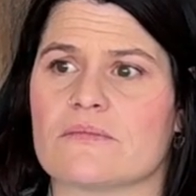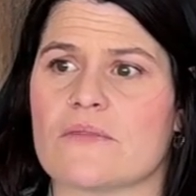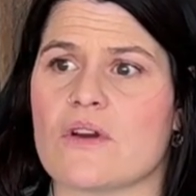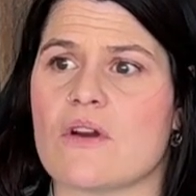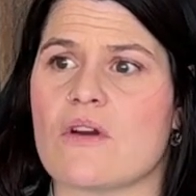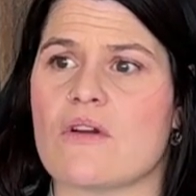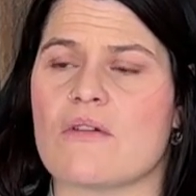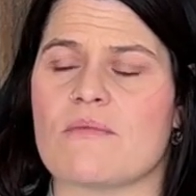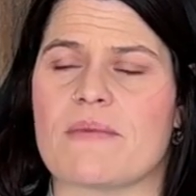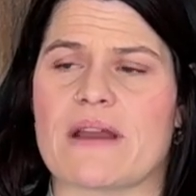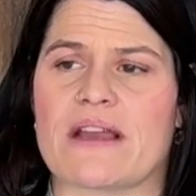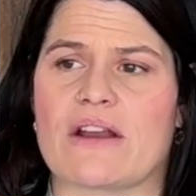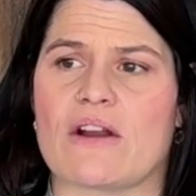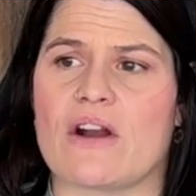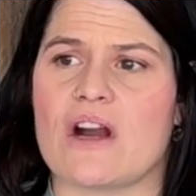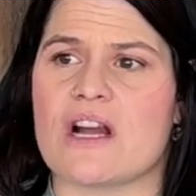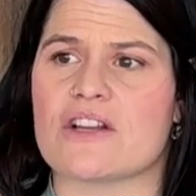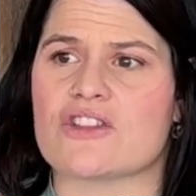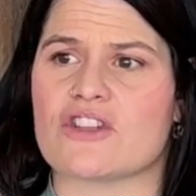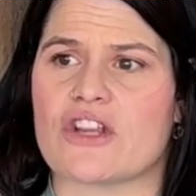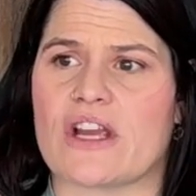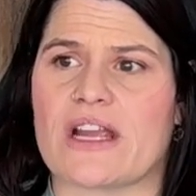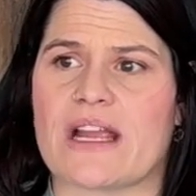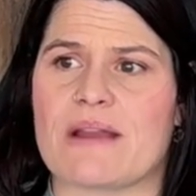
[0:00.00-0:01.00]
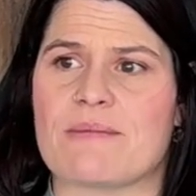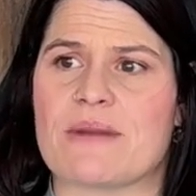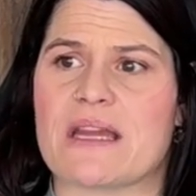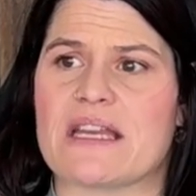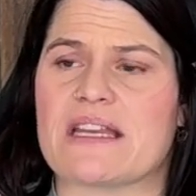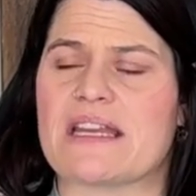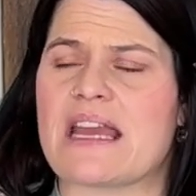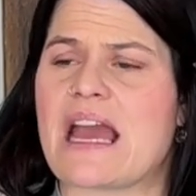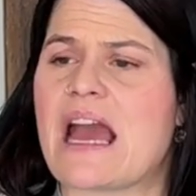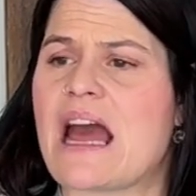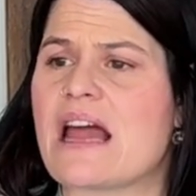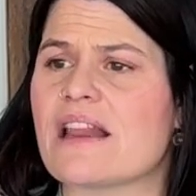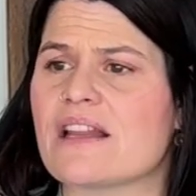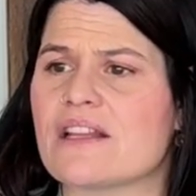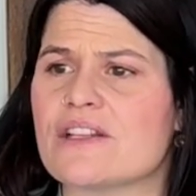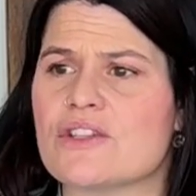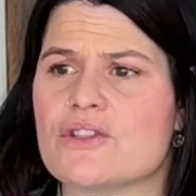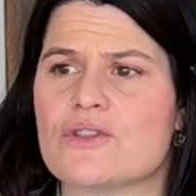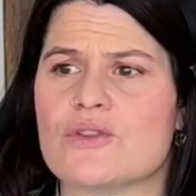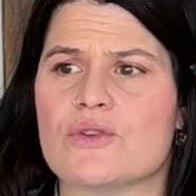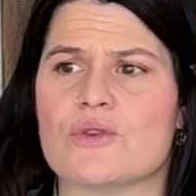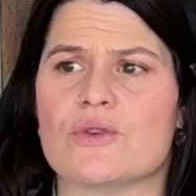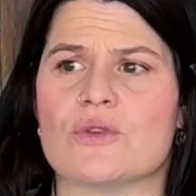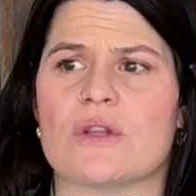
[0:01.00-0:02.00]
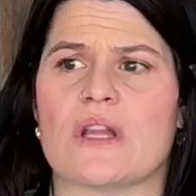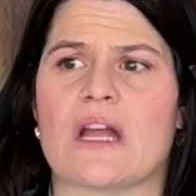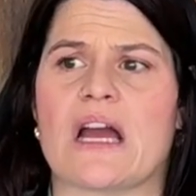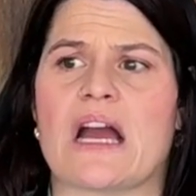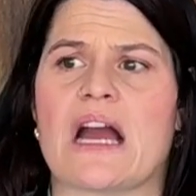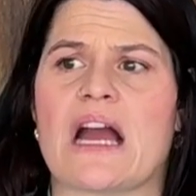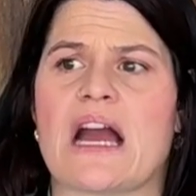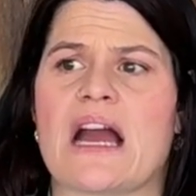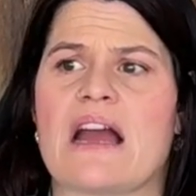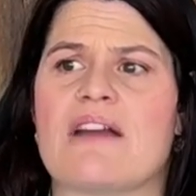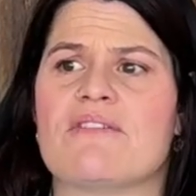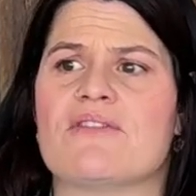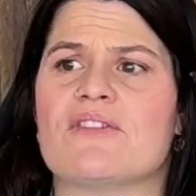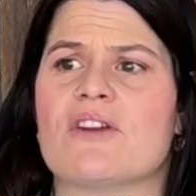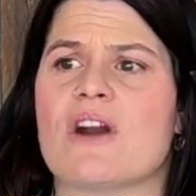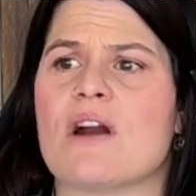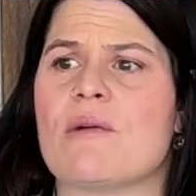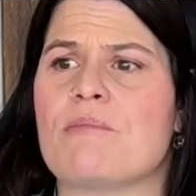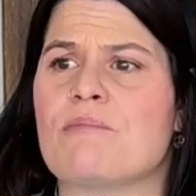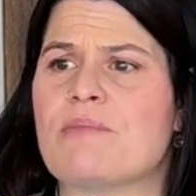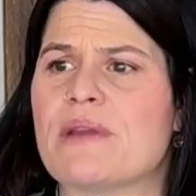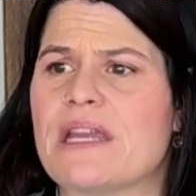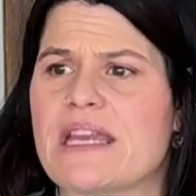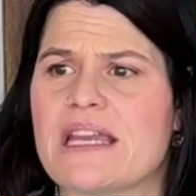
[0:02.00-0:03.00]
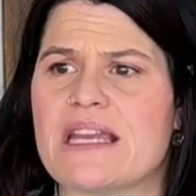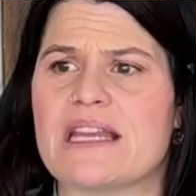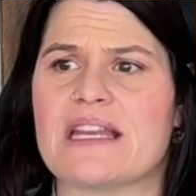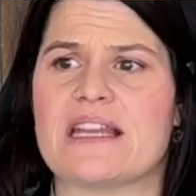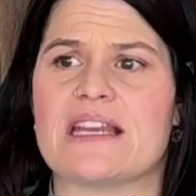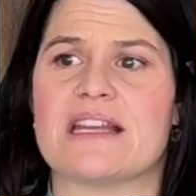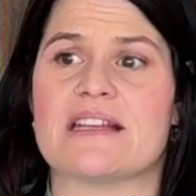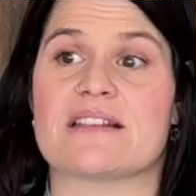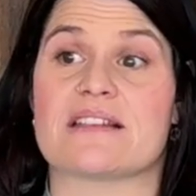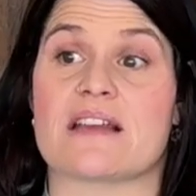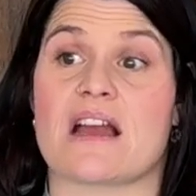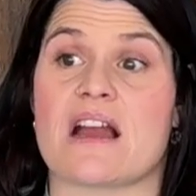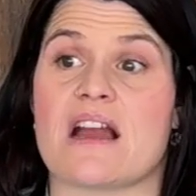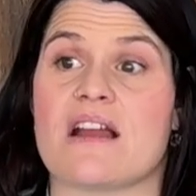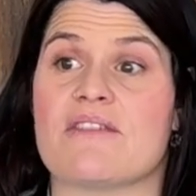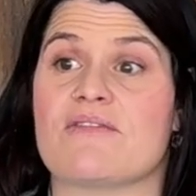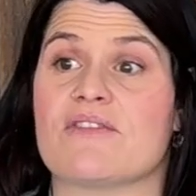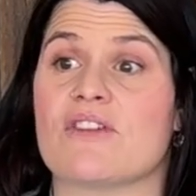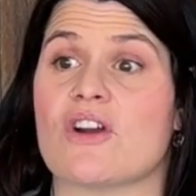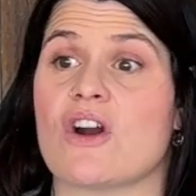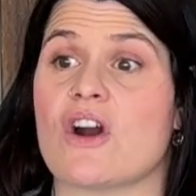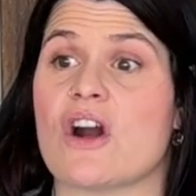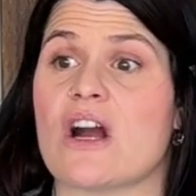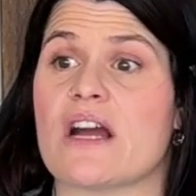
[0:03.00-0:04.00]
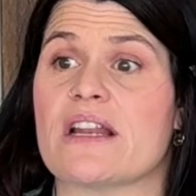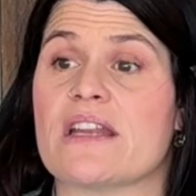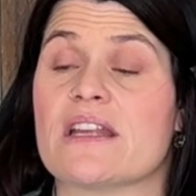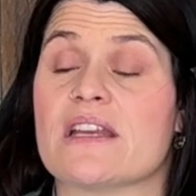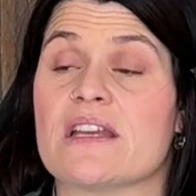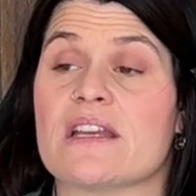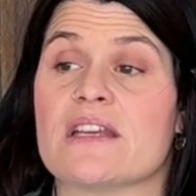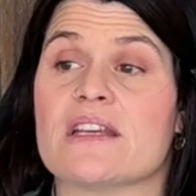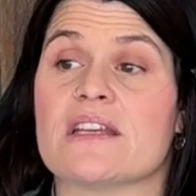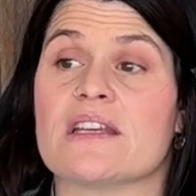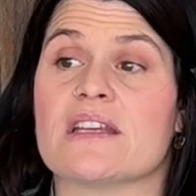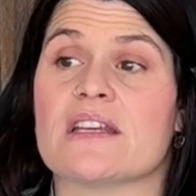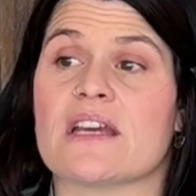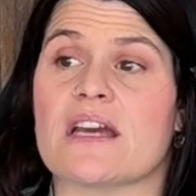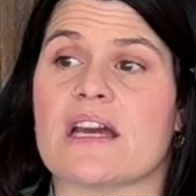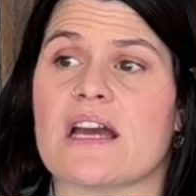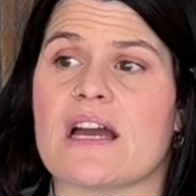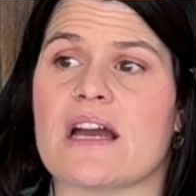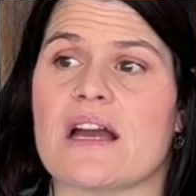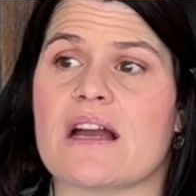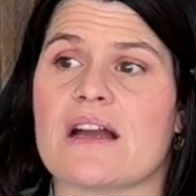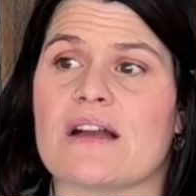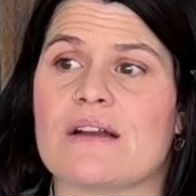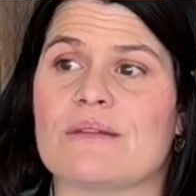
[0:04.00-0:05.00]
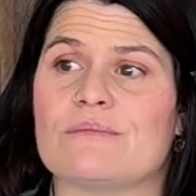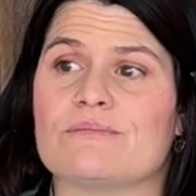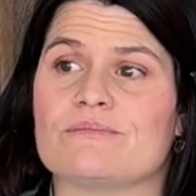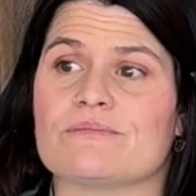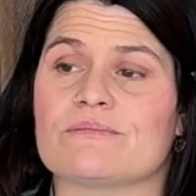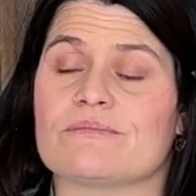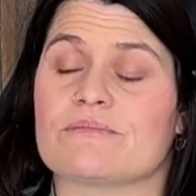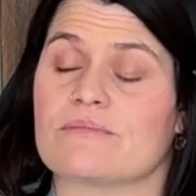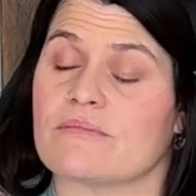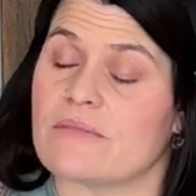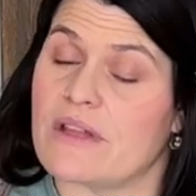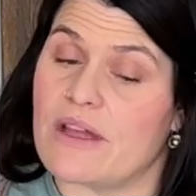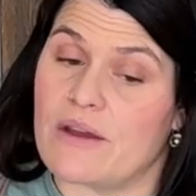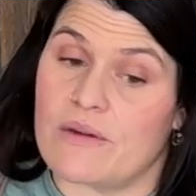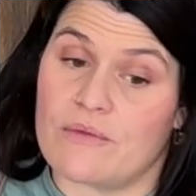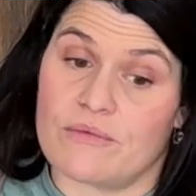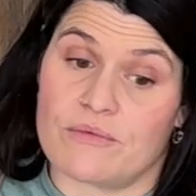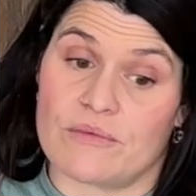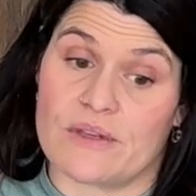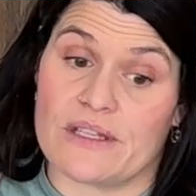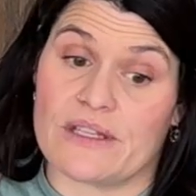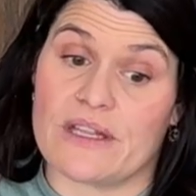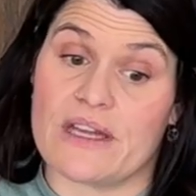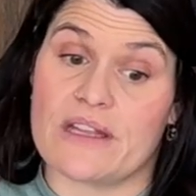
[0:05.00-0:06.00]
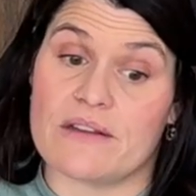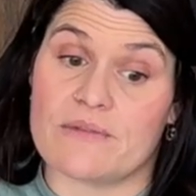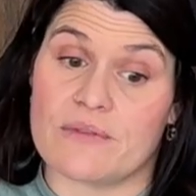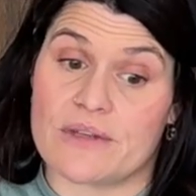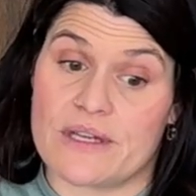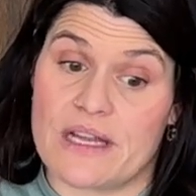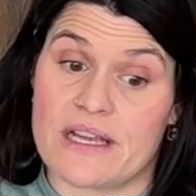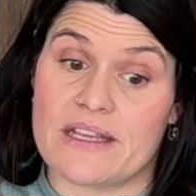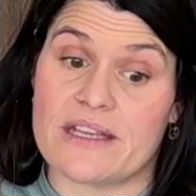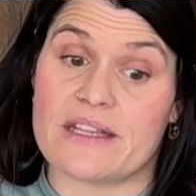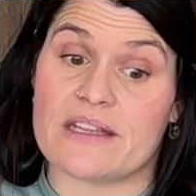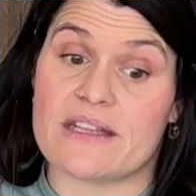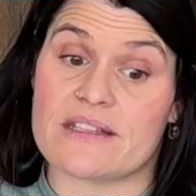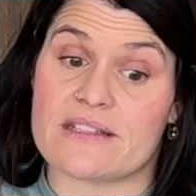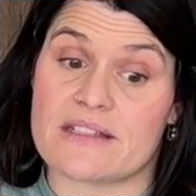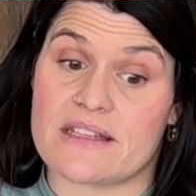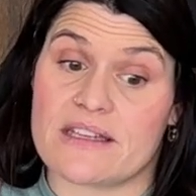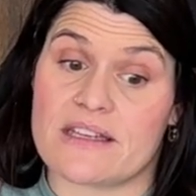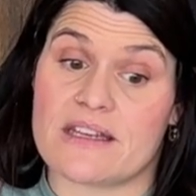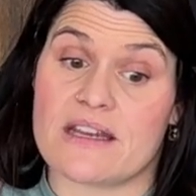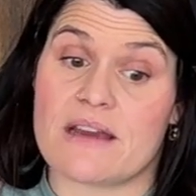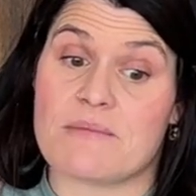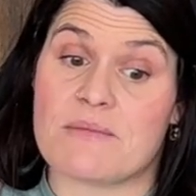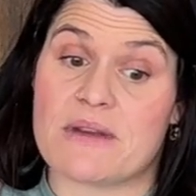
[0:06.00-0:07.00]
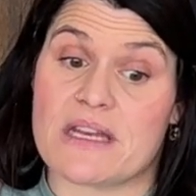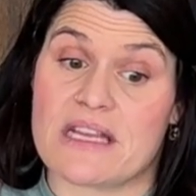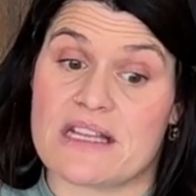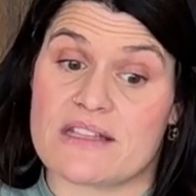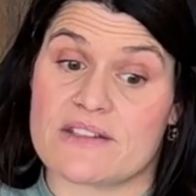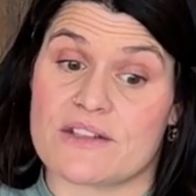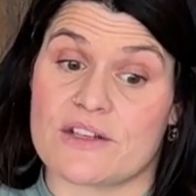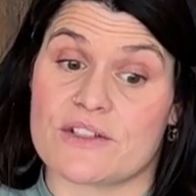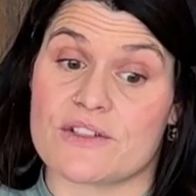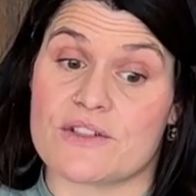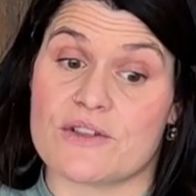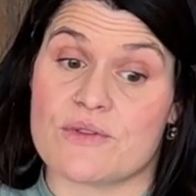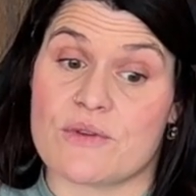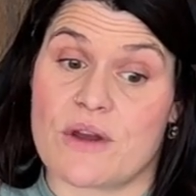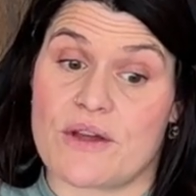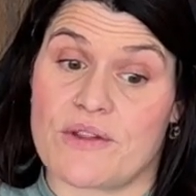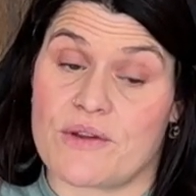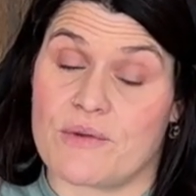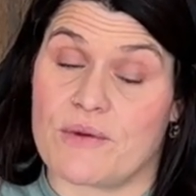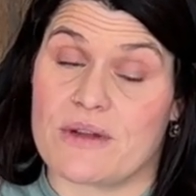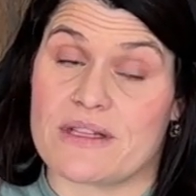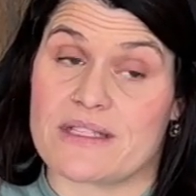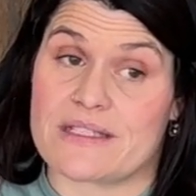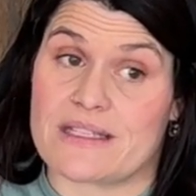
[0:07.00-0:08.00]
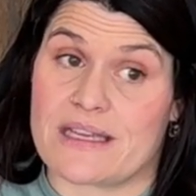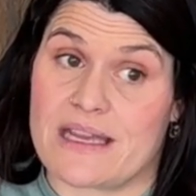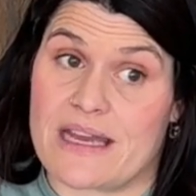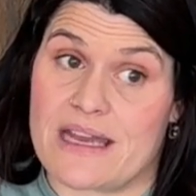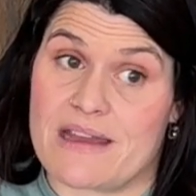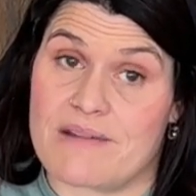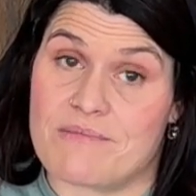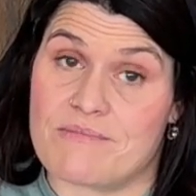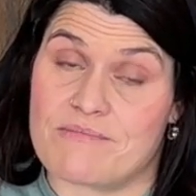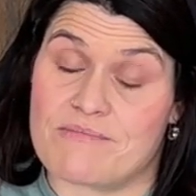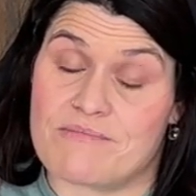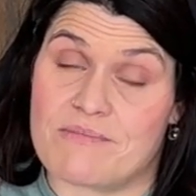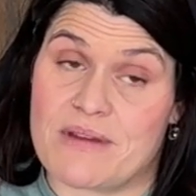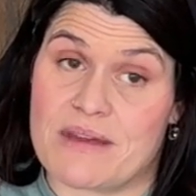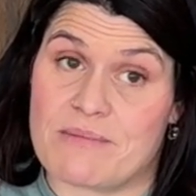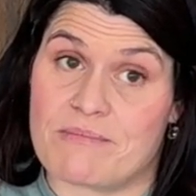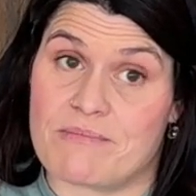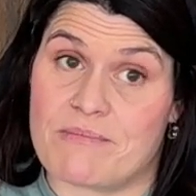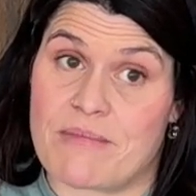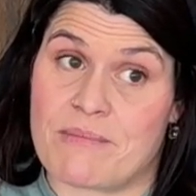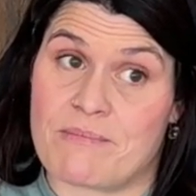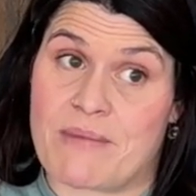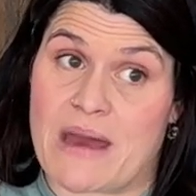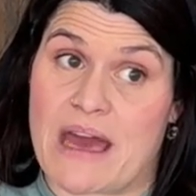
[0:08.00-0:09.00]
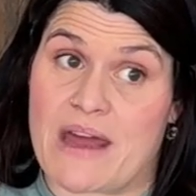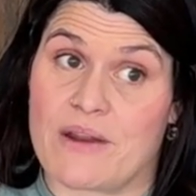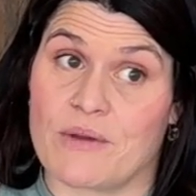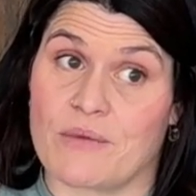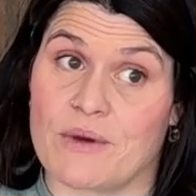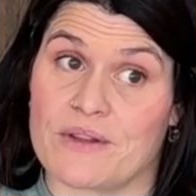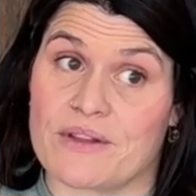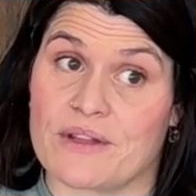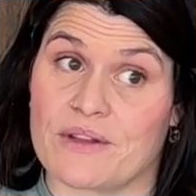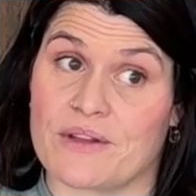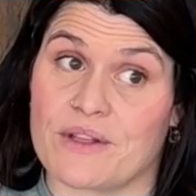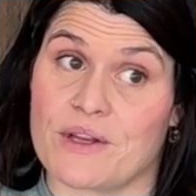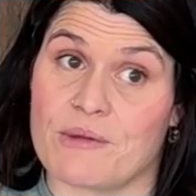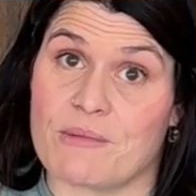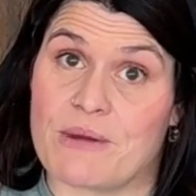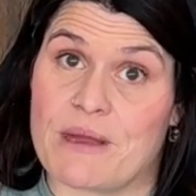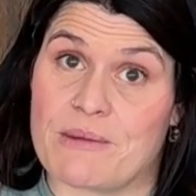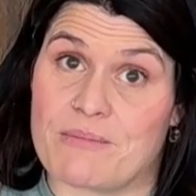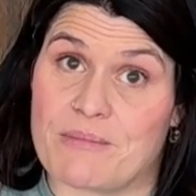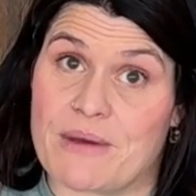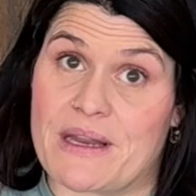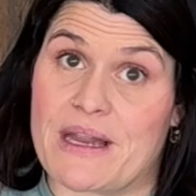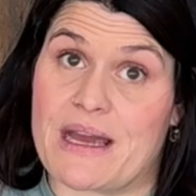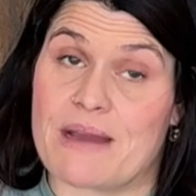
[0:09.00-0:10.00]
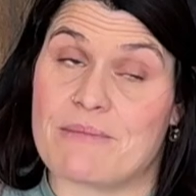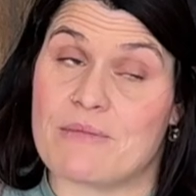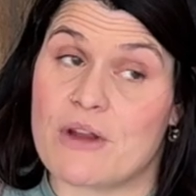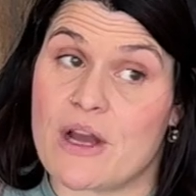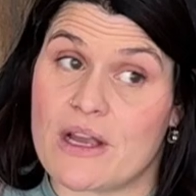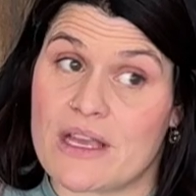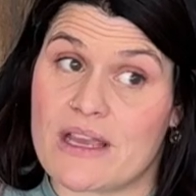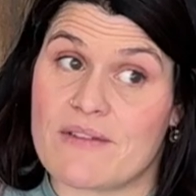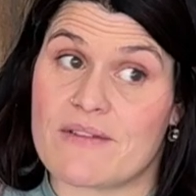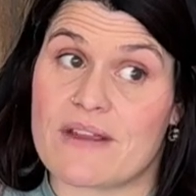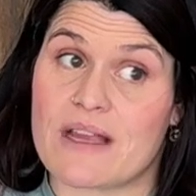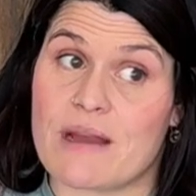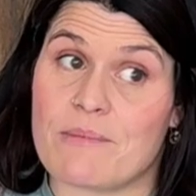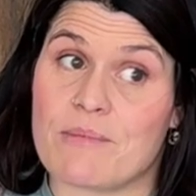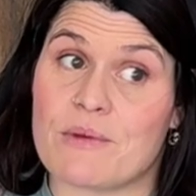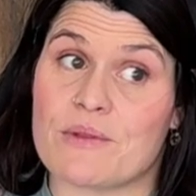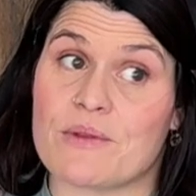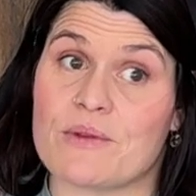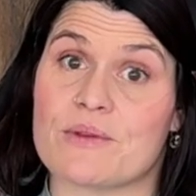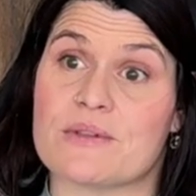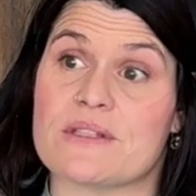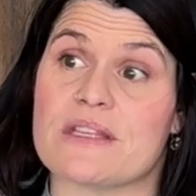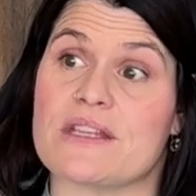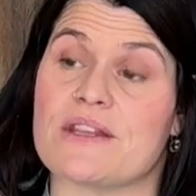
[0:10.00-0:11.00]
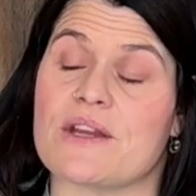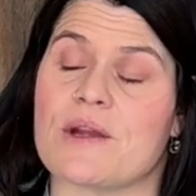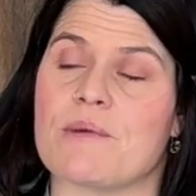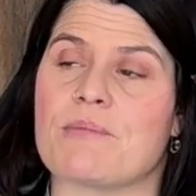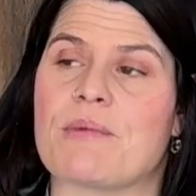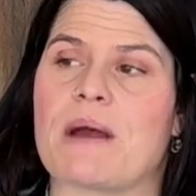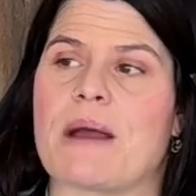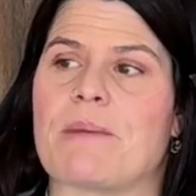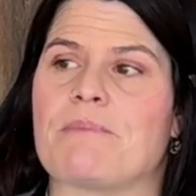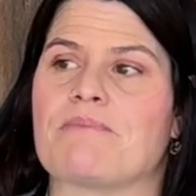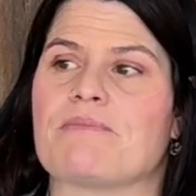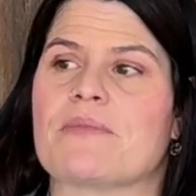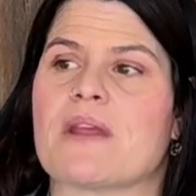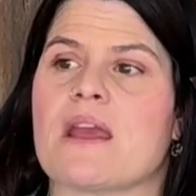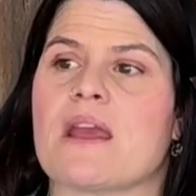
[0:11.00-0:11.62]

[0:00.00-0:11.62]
oh my gosh, like, I mean, calendula, I've got peonies, I've got, well, ranunculus and anemones are 2 other ones that I battle with a little bit, but I'm not giving up on those either. But